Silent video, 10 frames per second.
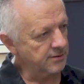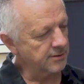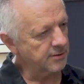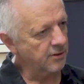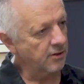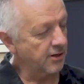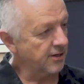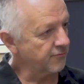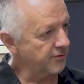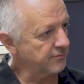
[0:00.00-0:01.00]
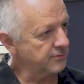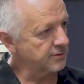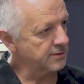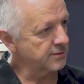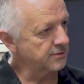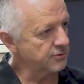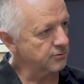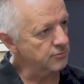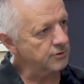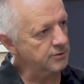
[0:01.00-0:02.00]
the higher frequency
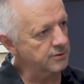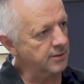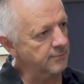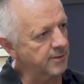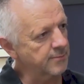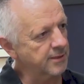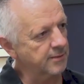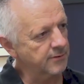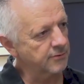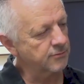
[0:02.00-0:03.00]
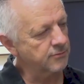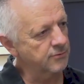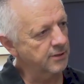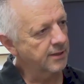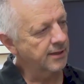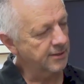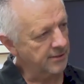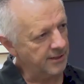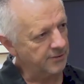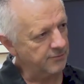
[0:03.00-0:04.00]
distortions that may be coming through, how to
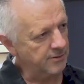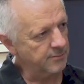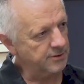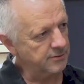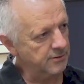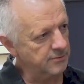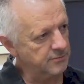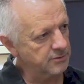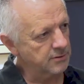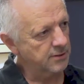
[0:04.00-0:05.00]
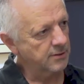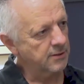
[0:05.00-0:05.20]
accurately measure those.